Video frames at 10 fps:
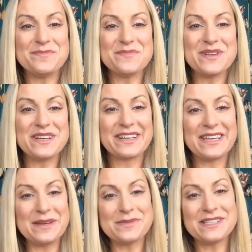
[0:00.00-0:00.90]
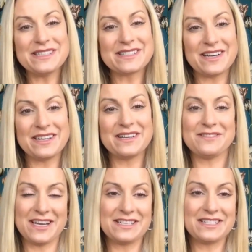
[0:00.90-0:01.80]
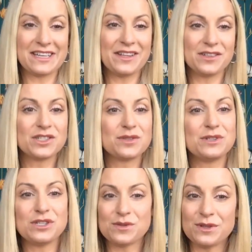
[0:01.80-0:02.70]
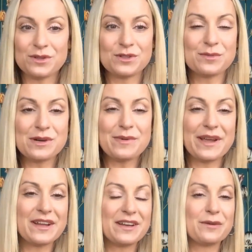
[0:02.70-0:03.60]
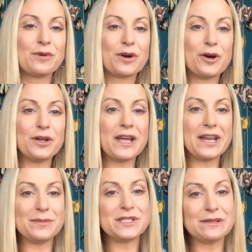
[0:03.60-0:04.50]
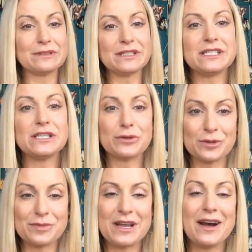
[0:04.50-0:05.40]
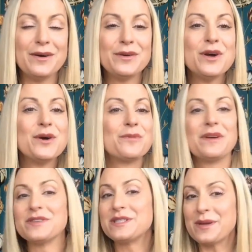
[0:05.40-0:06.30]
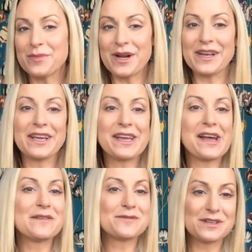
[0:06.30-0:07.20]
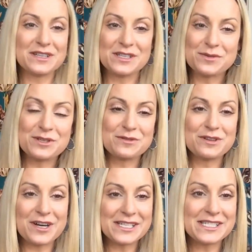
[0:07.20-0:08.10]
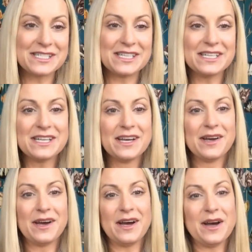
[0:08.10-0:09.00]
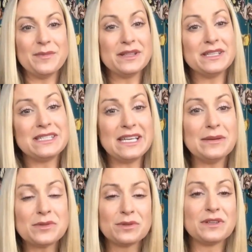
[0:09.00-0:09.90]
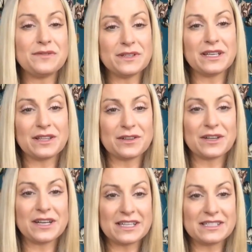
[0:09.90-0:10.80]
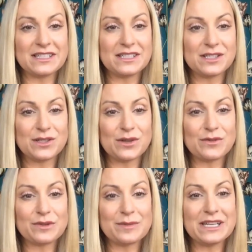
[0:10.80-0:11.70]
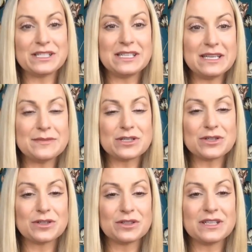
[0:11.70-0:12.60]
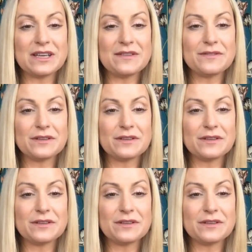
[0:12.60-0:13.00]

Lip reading: it keeps us kind of tied together. So we just went through some rebranding. We're called NMC Realty Group now. We have the same branding in California as we do in Austin. And the teams really feel like they're connected. So for my team internally, they